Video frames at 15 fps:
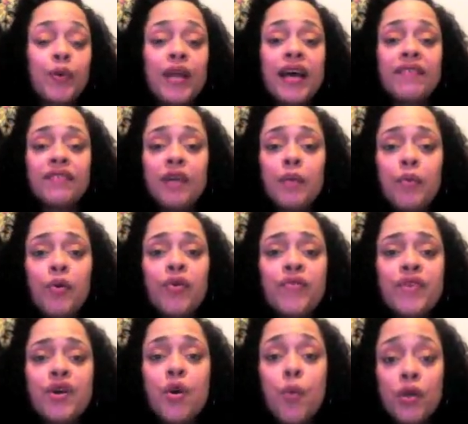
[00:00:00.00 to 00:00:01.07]
left on Puerto
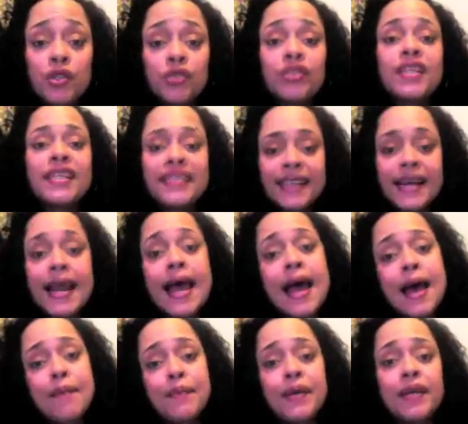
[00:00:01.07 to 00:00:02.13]
Rico, what you think's gonna
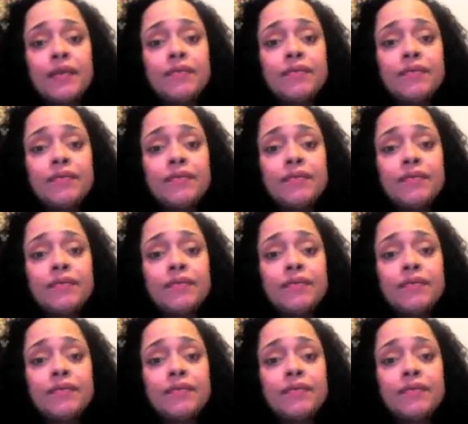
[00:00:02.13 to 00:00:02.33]
happen?